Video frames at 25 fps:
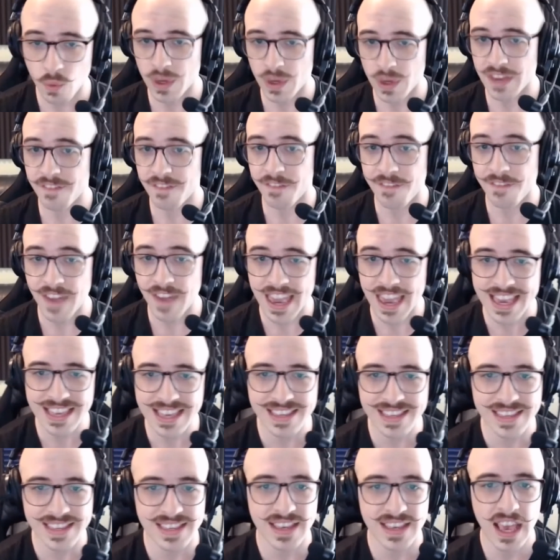We
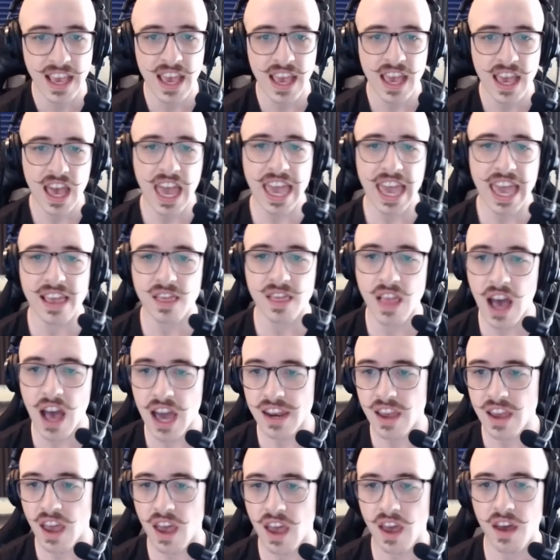face a
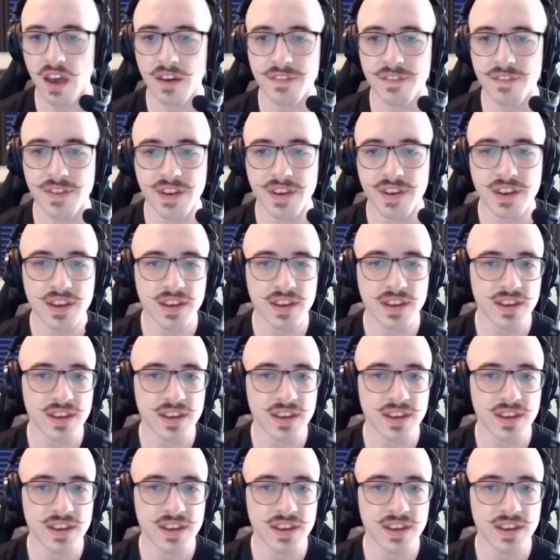lot of